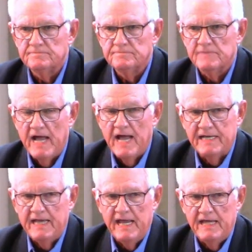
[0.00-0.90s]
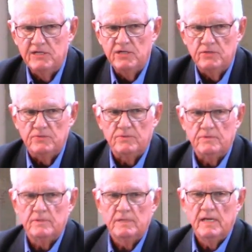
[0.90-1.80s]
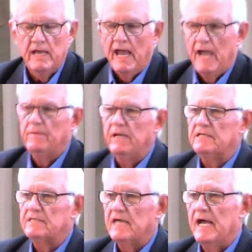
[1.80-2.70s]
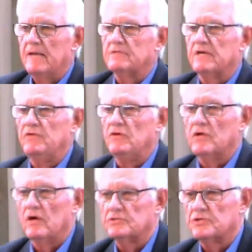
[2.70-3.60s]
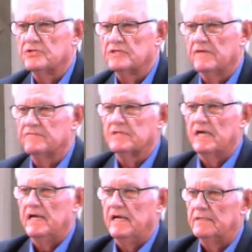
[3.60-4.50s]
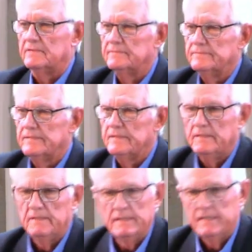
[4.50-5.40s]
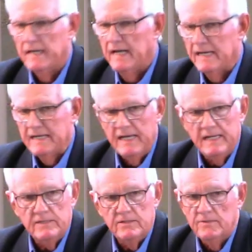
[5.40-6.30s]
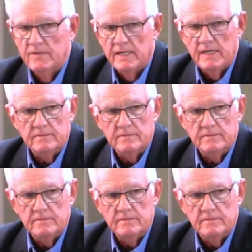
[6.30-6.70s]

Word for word: I can do. How many times have you caught yourself saying, I can't do that?